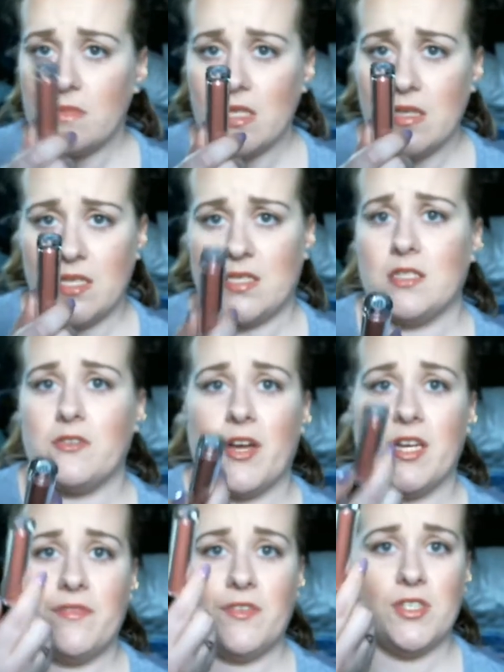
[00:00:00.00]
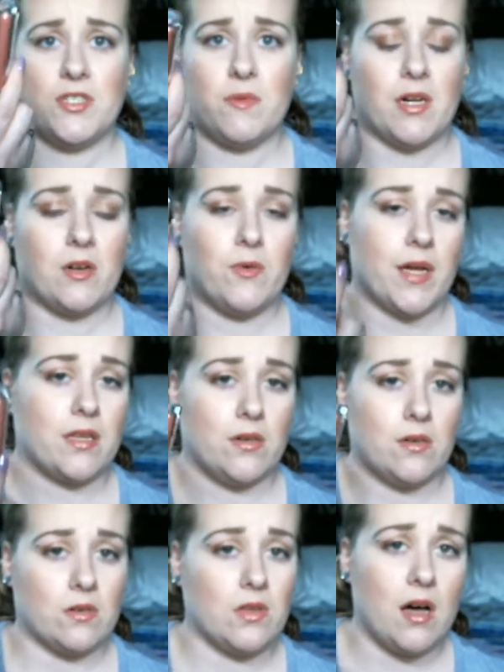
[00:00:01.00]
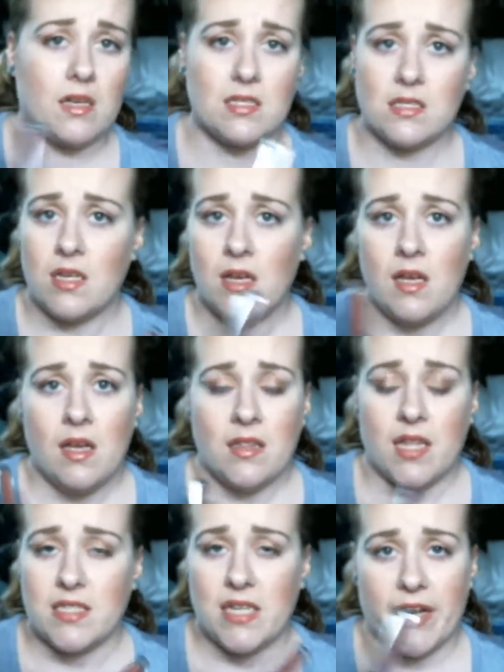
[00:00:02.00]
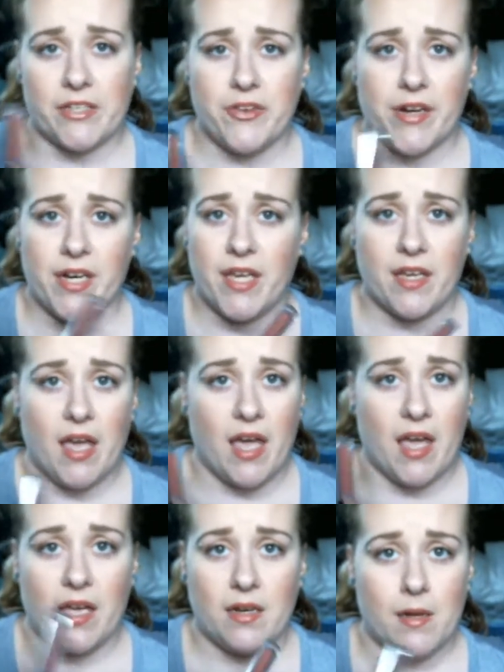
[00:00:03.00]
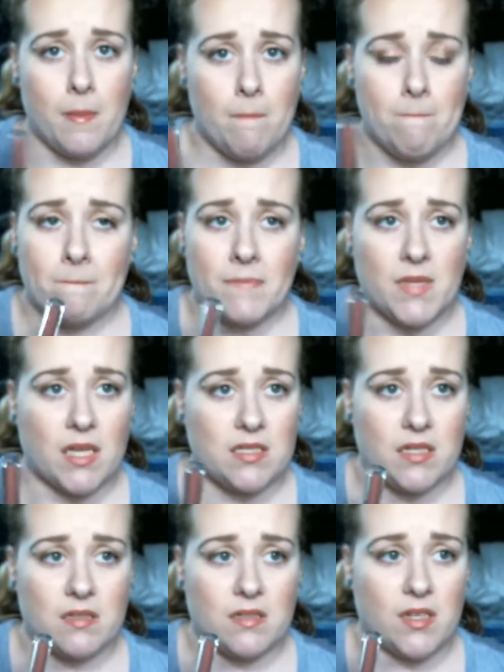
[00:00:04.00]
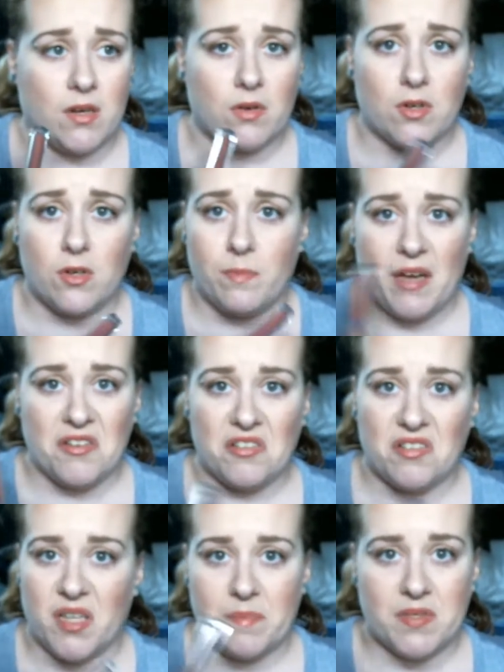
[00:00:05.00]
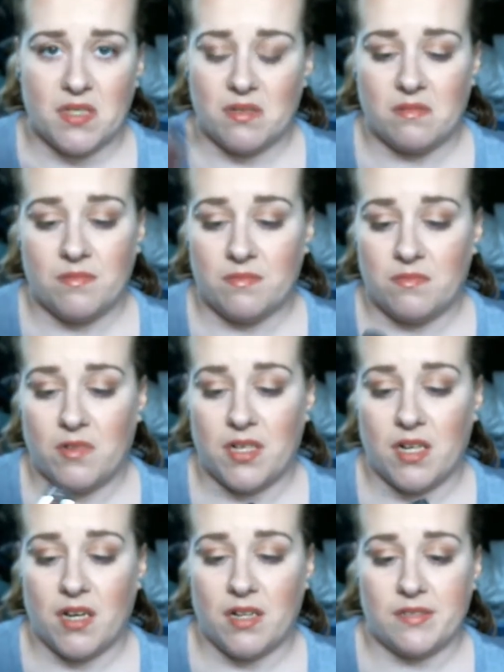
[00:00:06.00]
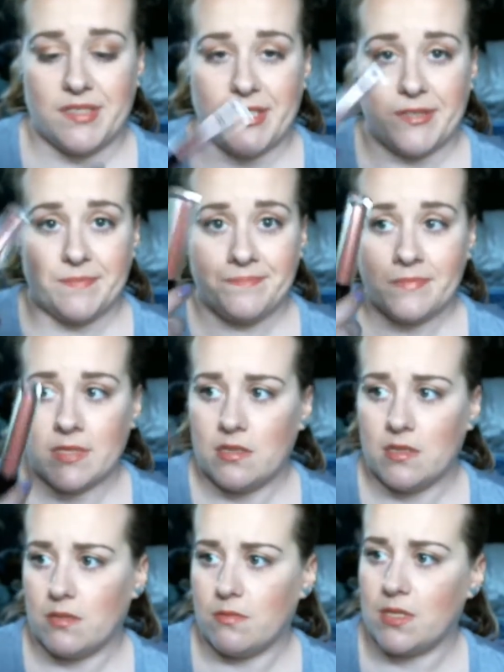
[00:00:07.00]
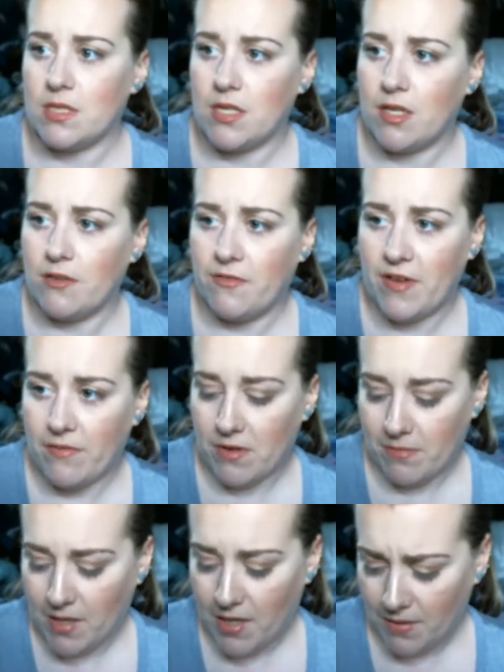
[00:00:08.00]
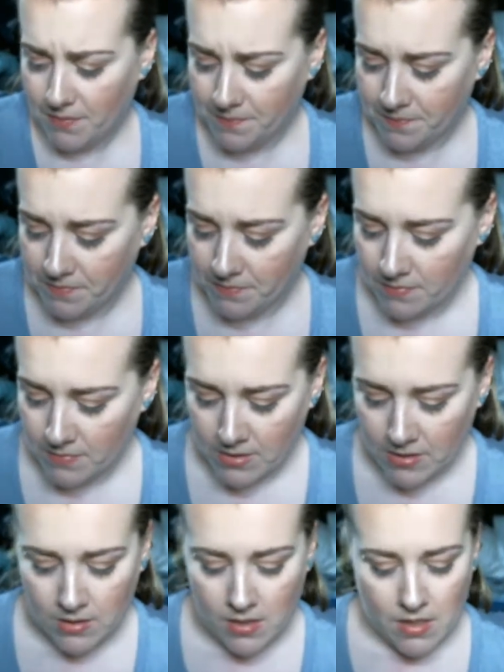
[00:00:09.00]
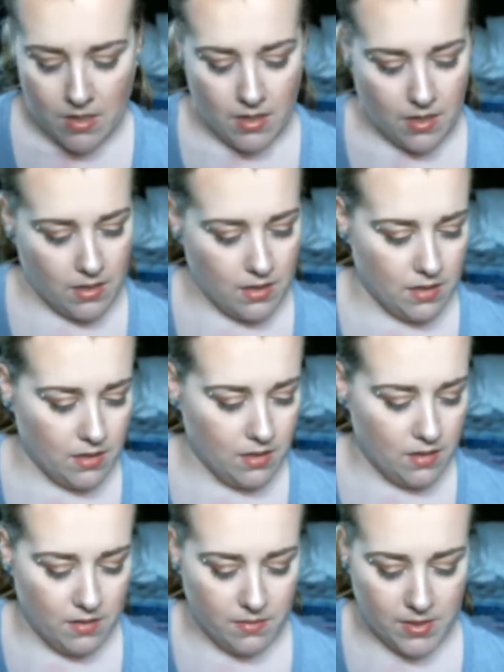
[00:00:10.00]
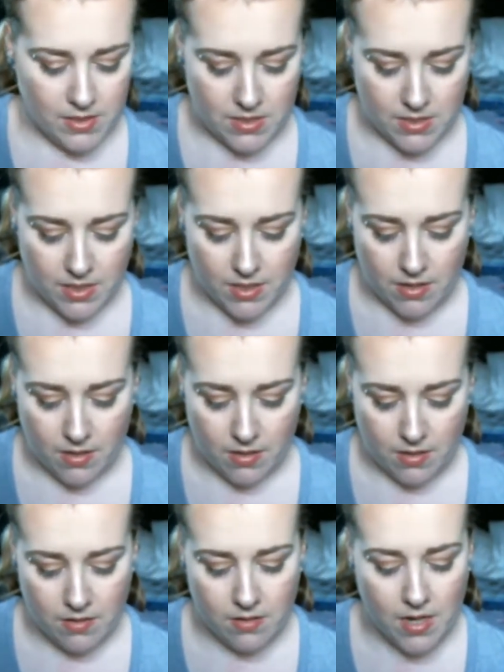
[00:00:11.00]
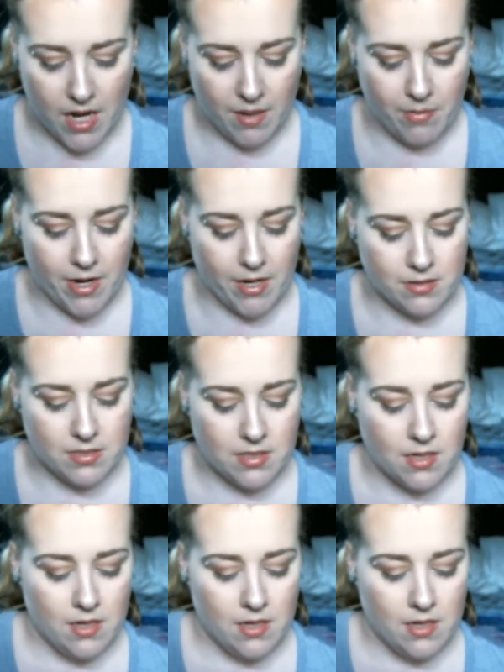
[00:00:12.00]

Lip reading: this is great if you just want a quick little gloss that's hydrating and doesn't, you know, goop out your lips and whatnot. So this was another favorite of mine. Let's see here. Eyebrows.